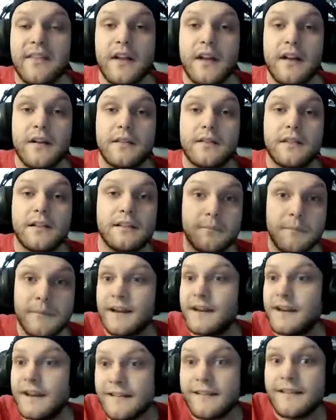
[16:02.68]
the
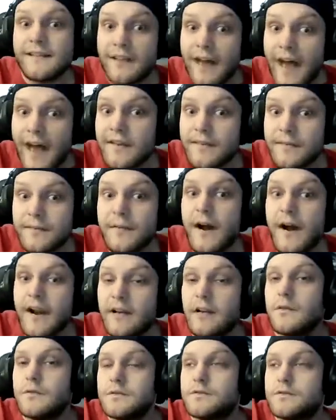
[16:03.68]
Anisa's last
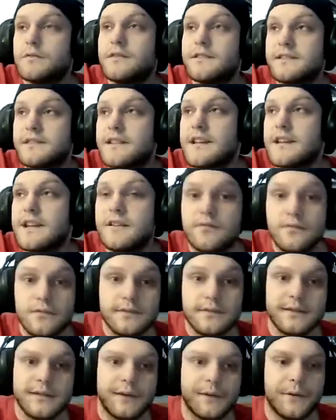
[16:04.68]
final, which was the
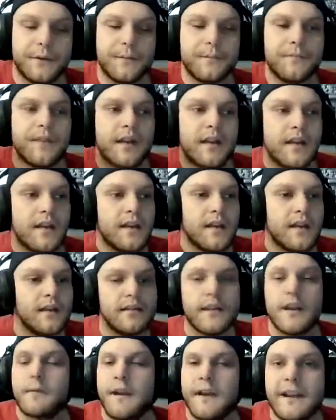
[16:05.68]
duel 2.
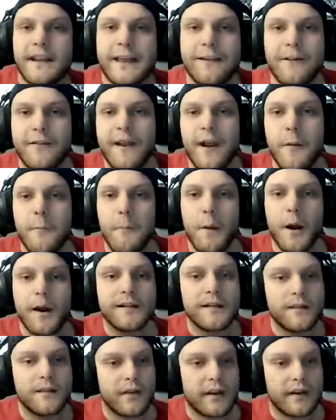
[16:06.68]
They ran together there.
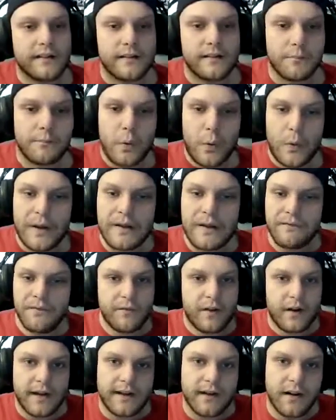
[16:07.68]
Mark's a very supportive, a
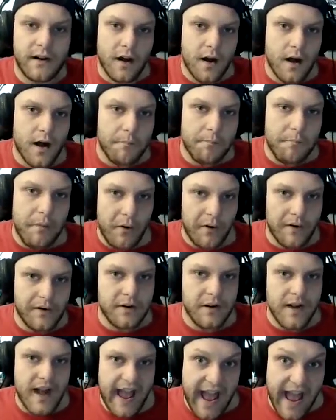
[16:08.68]
very calm
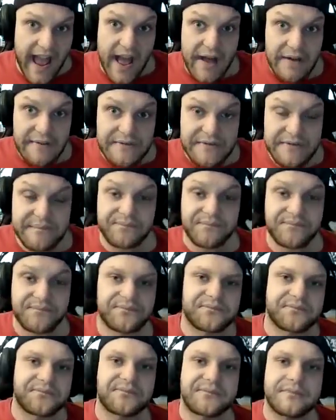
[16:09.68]
partner to have.
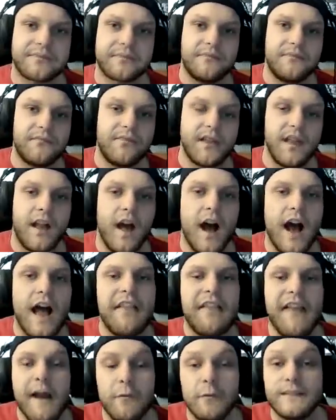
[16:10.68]

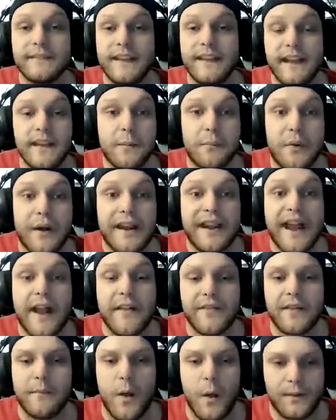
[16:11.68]
And that will tend to bring
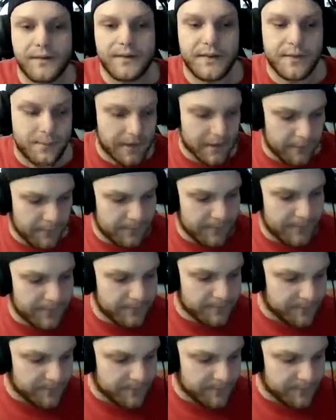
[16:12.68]
out the most in people.